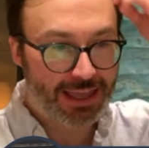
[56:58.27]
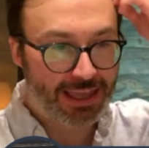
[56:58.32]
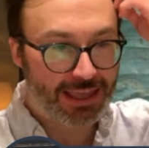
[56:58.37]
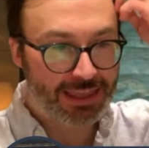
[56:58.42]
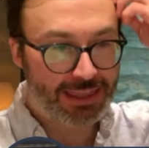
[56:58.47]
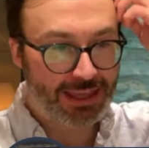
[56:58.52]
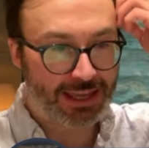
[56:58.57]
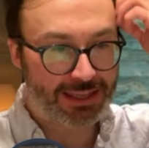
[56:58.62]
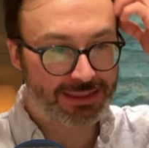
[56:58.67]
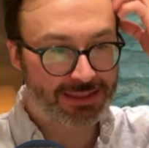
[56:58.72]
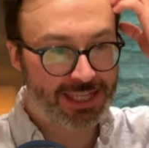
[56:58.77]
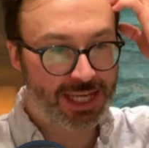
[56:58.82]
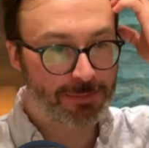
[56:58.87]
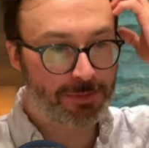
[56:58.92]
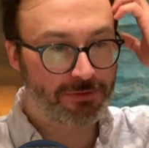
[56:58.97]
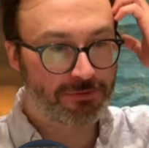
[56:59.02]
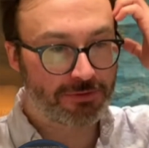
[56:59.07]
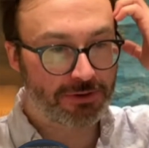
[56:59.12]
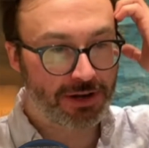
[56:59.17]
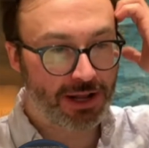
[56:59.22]
At tip
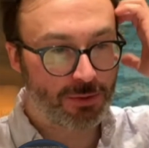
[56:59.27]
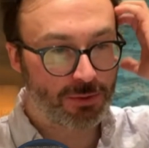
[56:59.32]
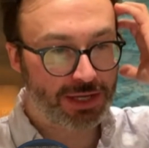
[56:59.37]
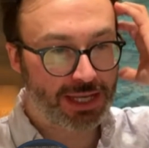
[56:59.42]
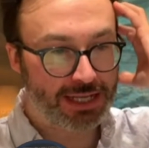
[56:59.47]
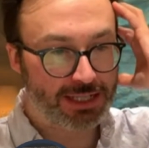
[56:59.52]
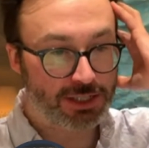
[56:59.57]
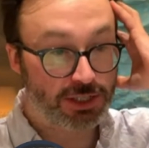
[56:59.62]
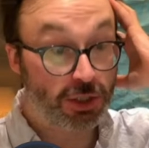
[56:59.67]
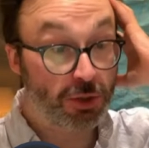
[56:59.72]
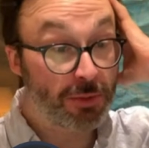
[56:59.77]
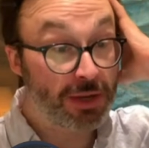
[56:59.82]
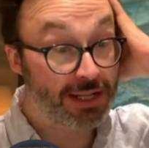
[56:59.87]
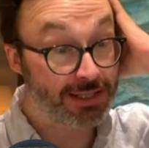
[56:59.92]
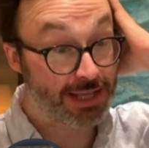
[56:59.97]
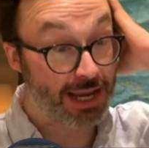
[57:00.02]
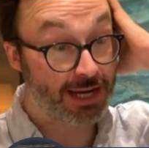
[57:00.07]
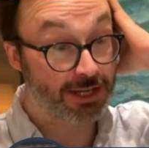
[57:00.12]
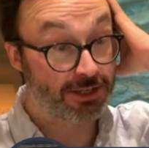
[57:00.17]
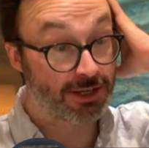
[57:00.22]
of Verdun, we'll get 2 minutes
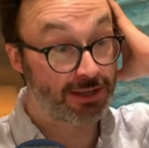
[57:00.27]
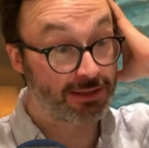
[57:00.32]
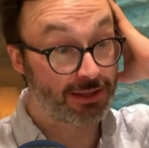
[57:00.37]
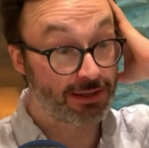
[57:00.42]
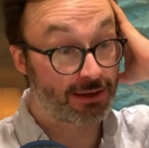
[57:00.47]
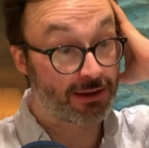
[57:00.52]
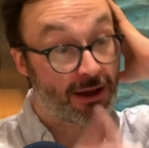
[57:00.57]
actually, I think.